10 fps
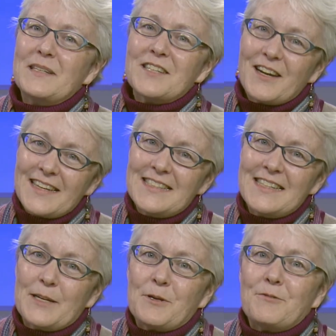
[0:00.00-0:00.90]
been talking
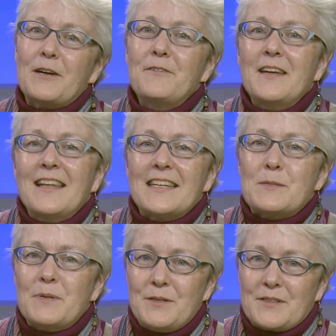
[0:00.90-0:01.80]
today with Rafael
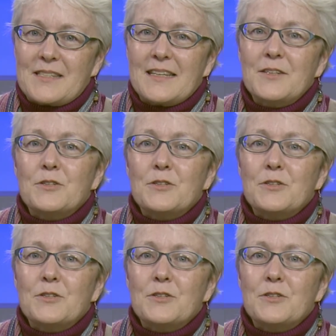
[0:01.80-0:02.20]
Espinosa,